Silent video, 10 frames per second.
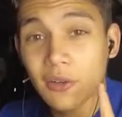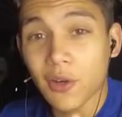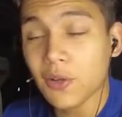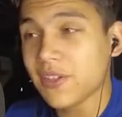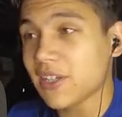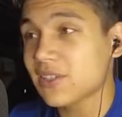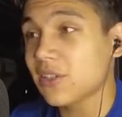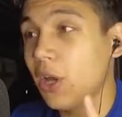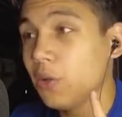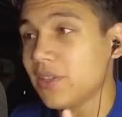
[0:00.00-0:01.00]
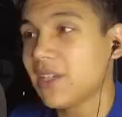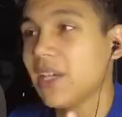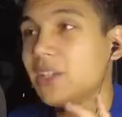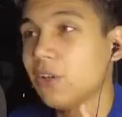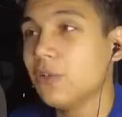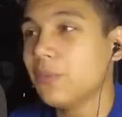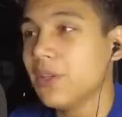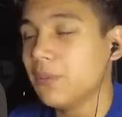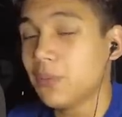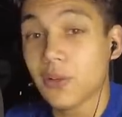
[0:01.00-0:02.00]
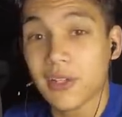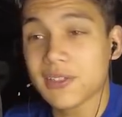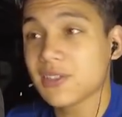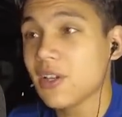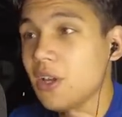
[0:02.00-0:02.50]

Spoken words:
Rotax, OTK and OMP products.